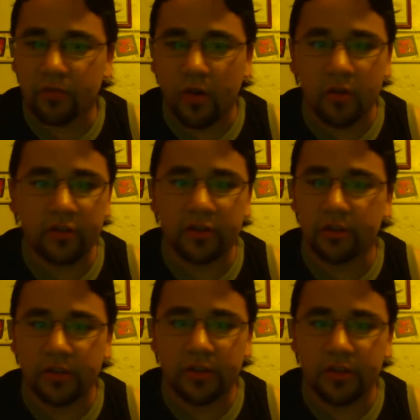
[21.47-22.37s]
Raw
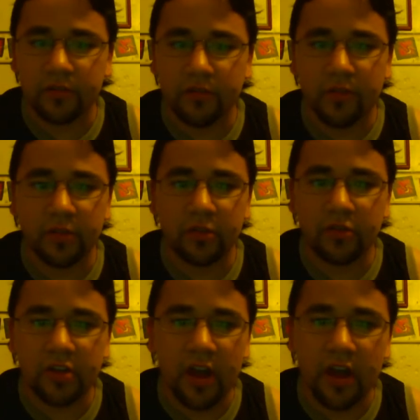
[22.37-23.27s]
series
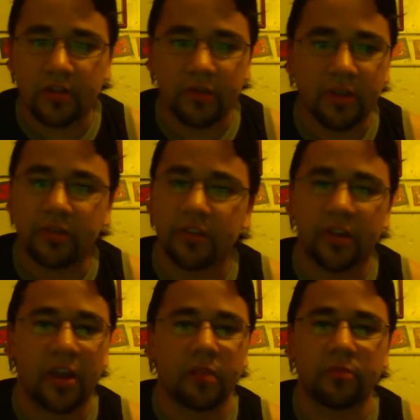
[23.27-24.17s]
revolutionized wrestling
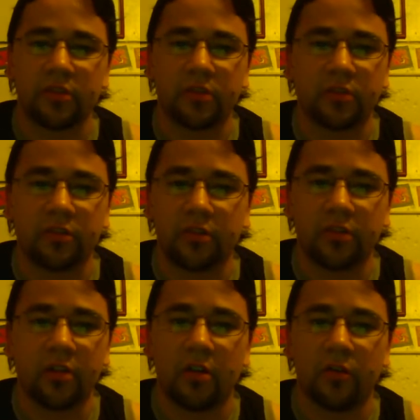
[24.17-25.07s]
games.
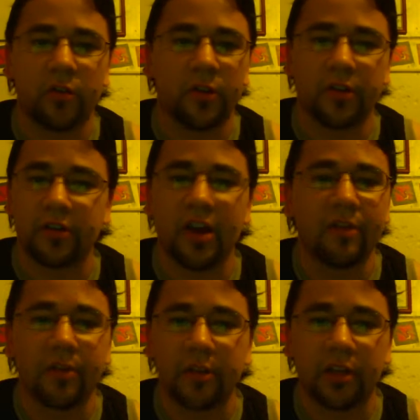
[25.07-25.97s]
There's
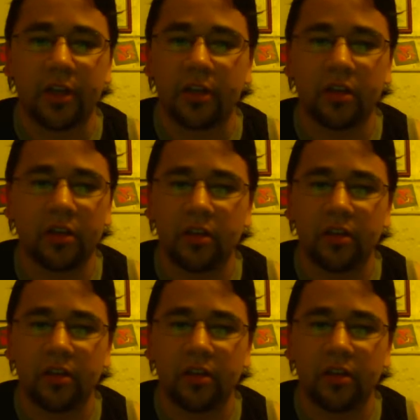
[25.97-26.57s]
not really